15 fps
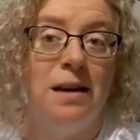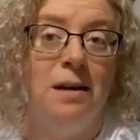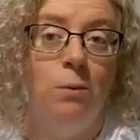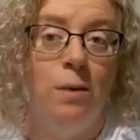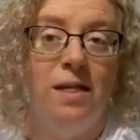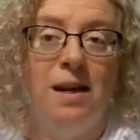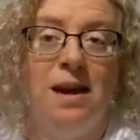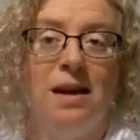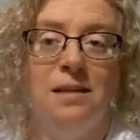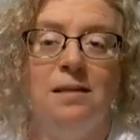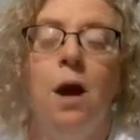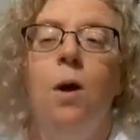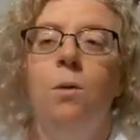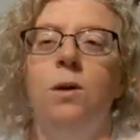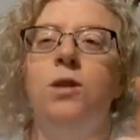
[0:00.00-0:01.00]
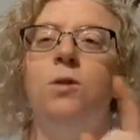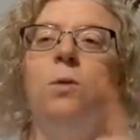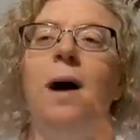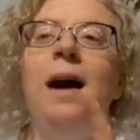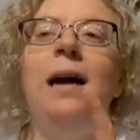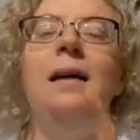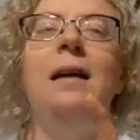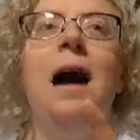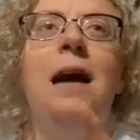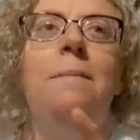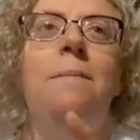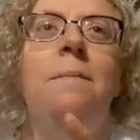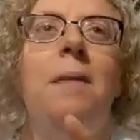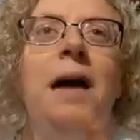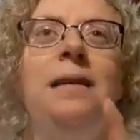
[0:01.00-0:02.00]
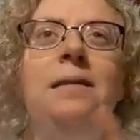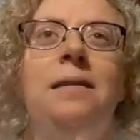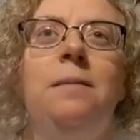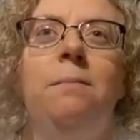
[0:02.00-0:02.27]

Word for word: within us, which is why I, I,